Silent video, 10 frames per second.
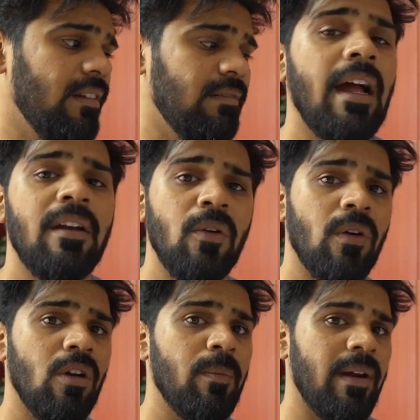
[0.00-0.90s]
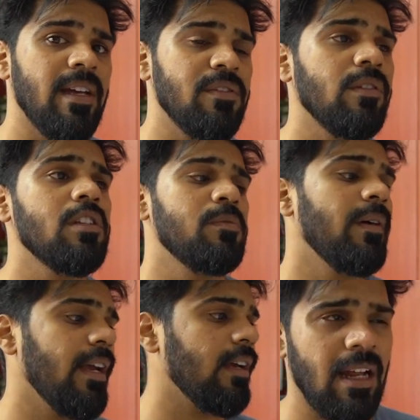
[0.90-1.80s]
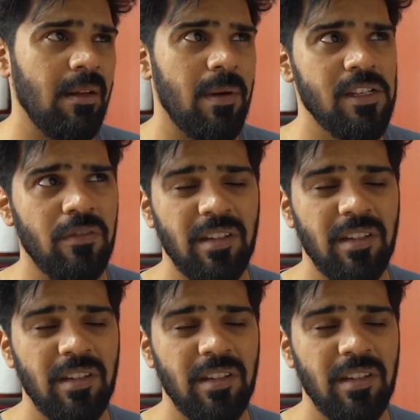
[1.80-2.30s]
And overall price for this bike, at a price of